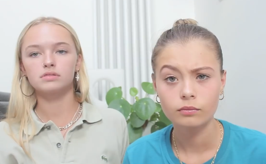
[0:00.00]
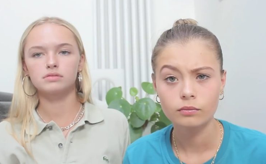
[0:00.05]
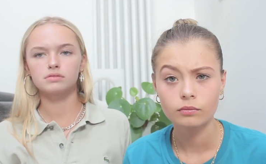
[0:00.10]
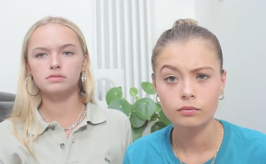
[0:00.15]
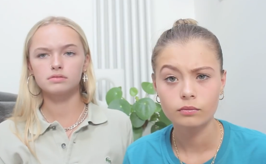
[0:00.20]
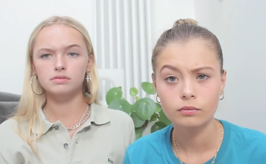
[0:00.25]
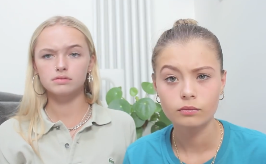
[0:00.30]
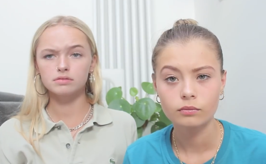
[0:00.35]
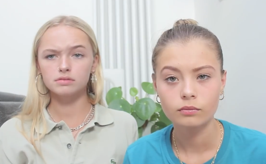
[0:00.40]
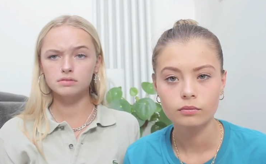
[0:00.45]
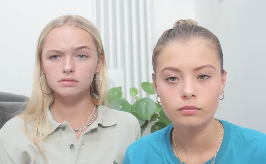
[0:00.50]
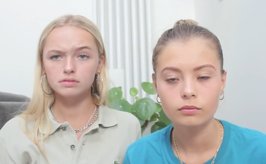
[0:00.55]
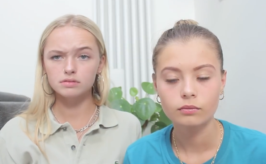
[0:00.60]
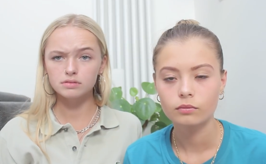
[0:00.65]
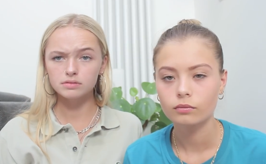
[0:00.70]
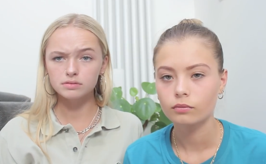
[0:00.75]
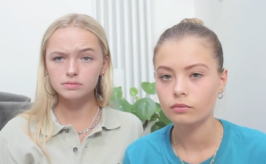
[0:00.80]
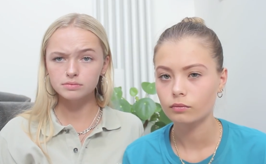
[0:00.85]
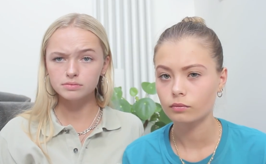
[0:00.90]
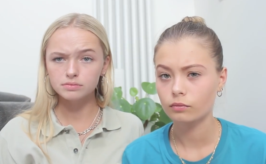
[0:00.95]

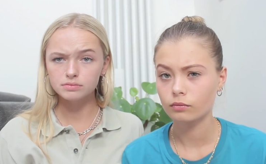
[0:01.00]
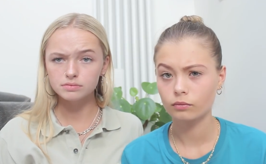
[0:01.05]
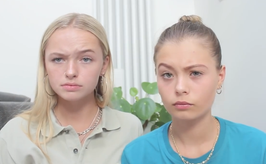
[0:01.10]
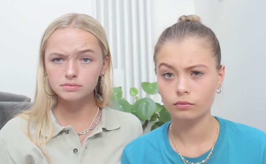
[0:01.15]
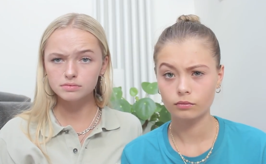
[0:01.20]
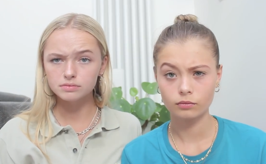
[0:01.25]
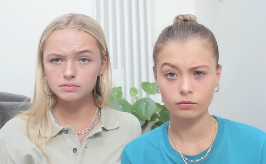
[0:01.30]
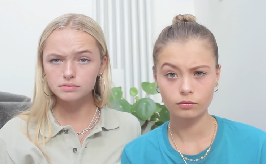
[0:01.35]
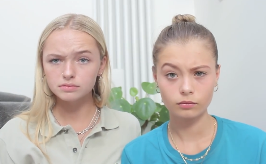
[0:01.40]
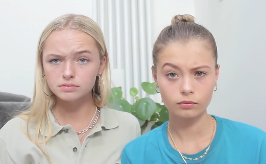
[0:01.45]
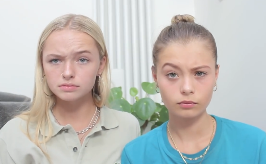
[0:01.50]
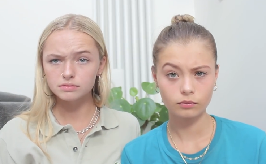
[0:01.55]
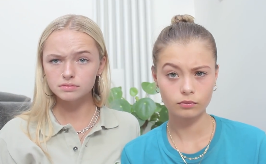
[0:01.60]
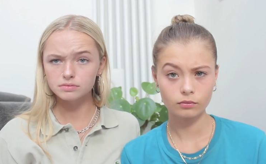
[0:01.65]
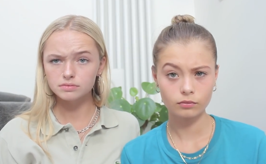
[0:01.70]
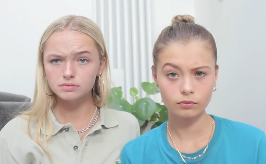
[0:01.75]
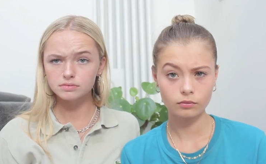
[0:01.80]
Nobody speaks.